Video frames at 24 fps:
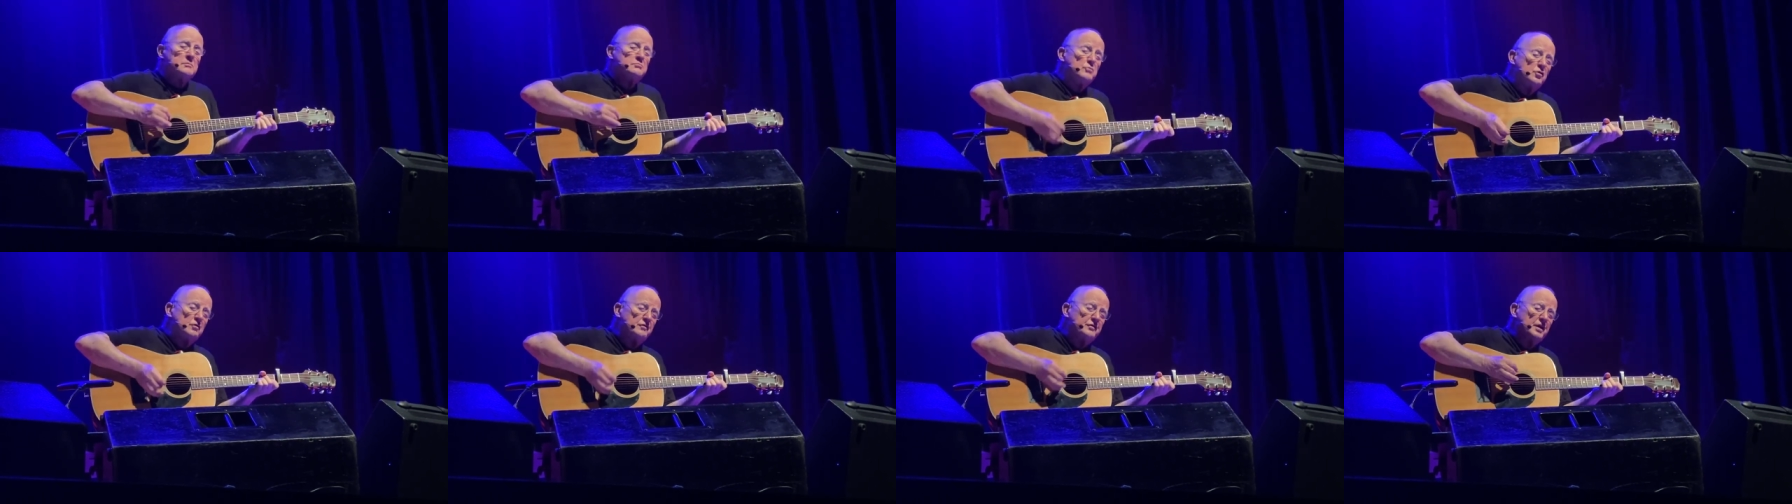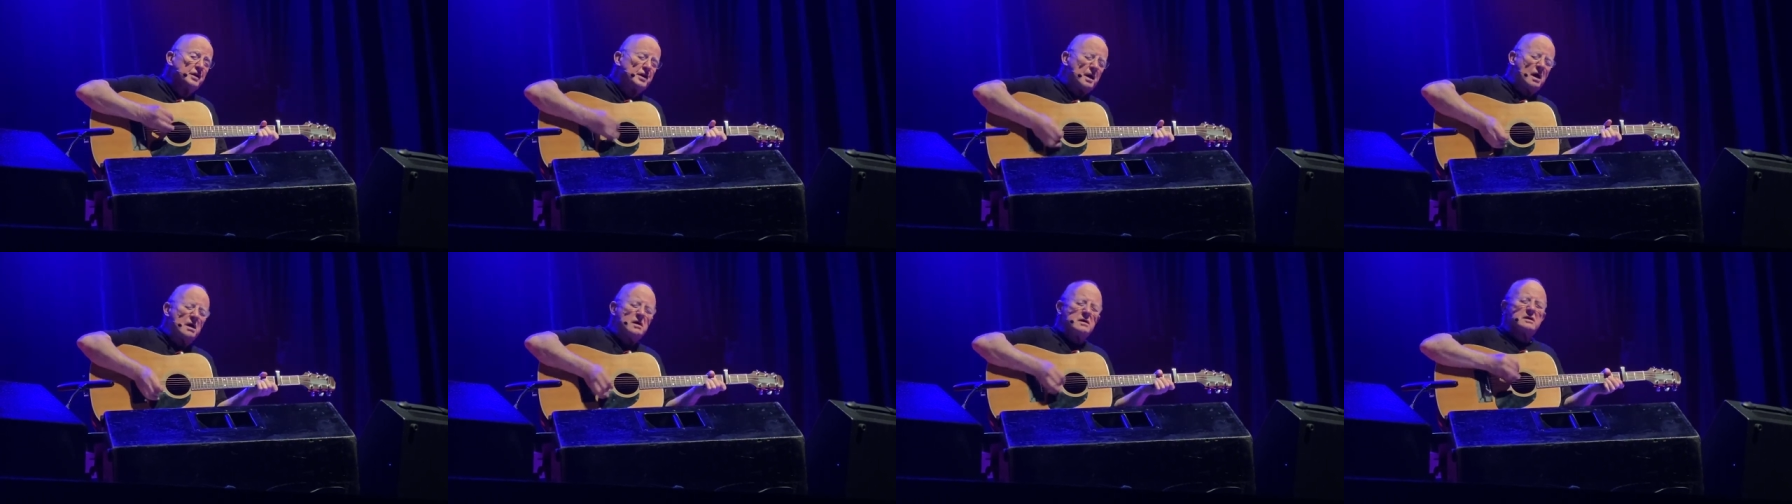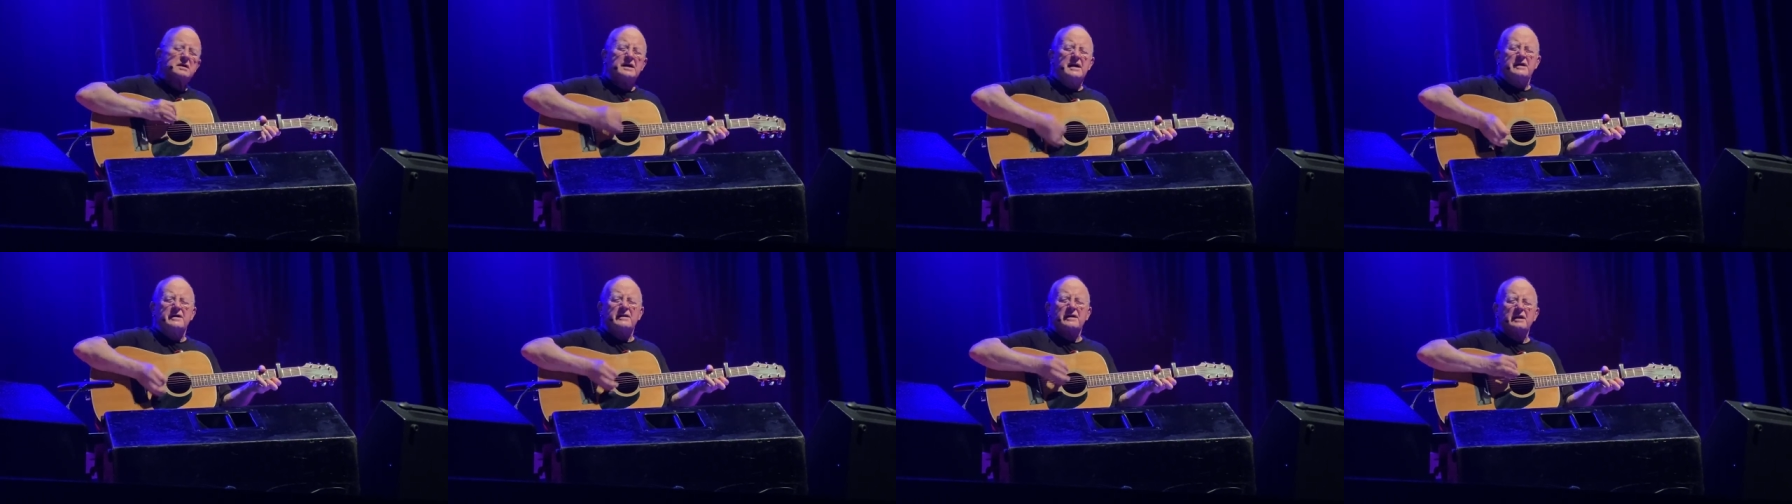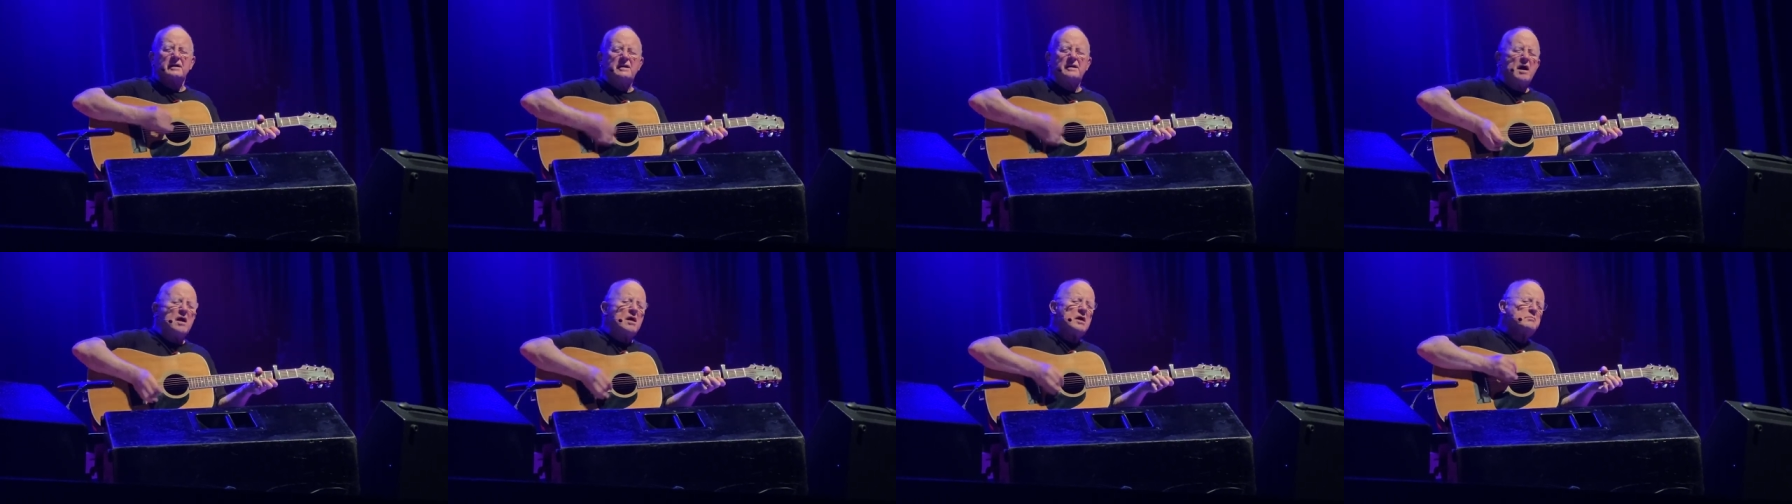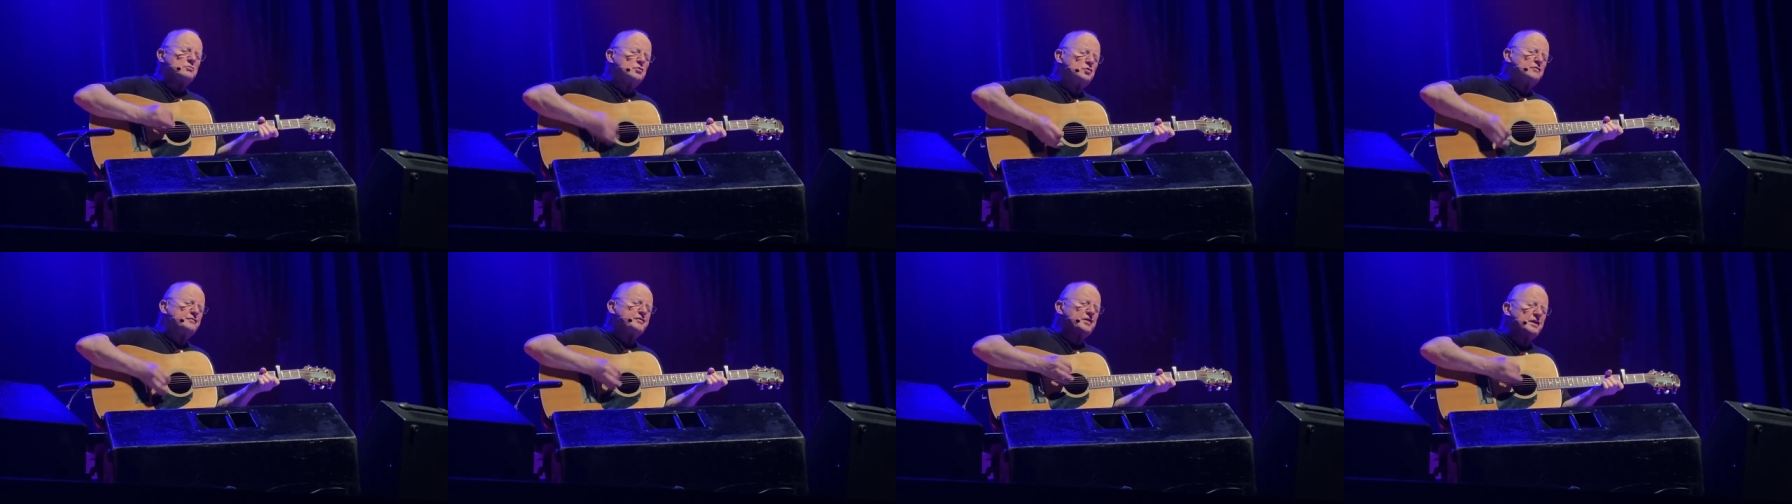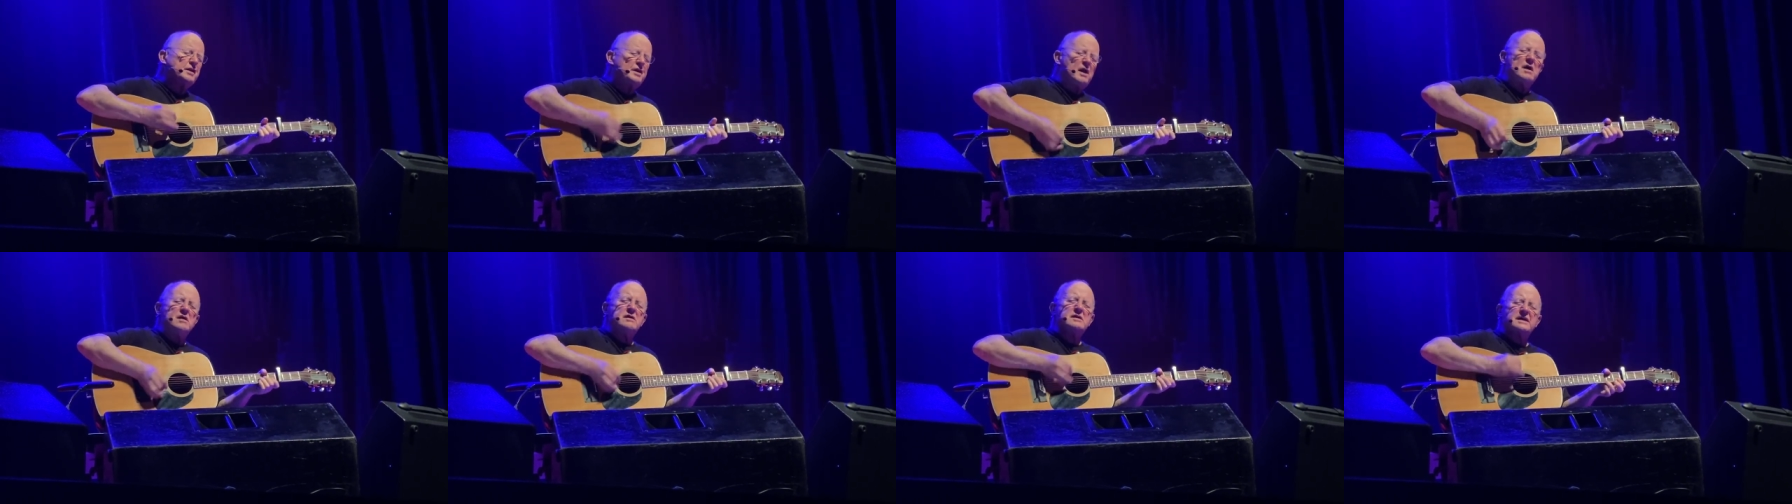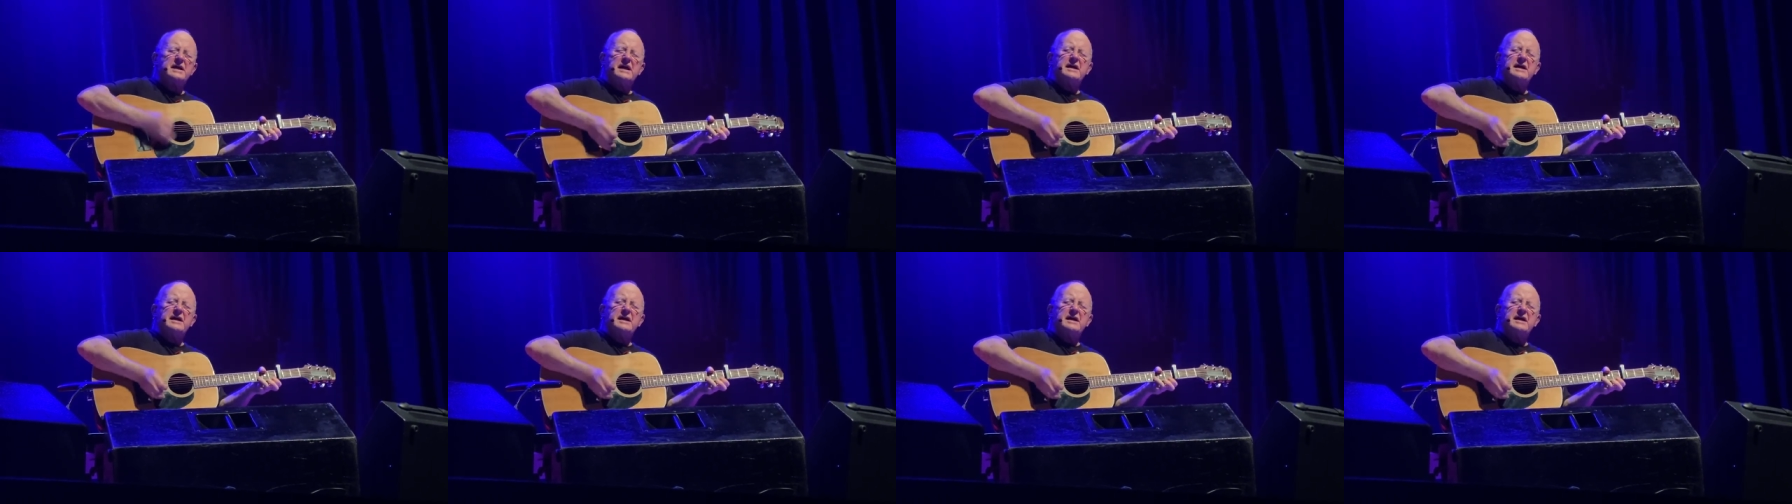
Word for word: Move along, get along, move along,